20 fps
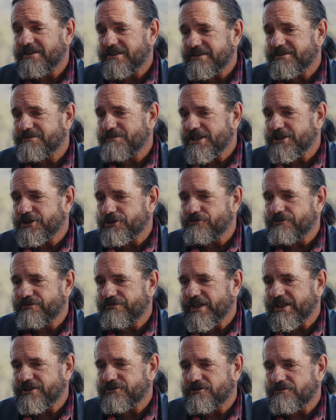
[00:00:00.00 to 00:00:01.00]
there's much to
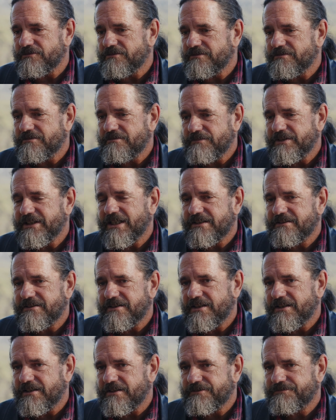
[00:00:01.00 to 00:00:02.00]
reflect on with that
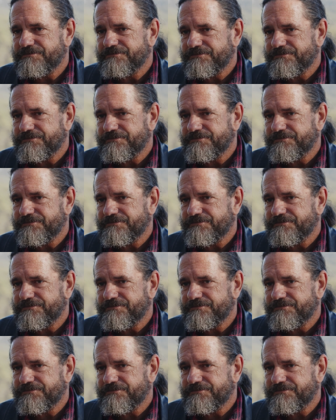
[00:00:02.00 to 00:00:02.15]
today.